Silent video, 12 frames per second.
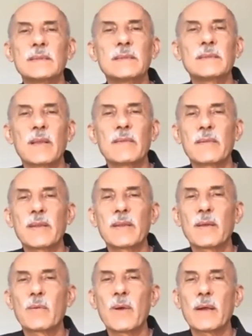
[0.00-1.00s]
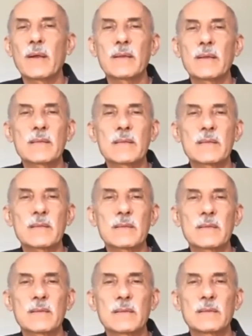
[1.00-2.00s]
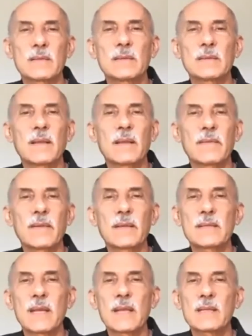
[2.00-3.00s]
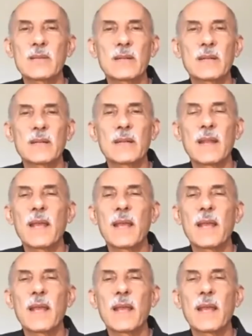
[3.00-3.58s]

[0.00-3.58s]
of loving awareness, loving attention.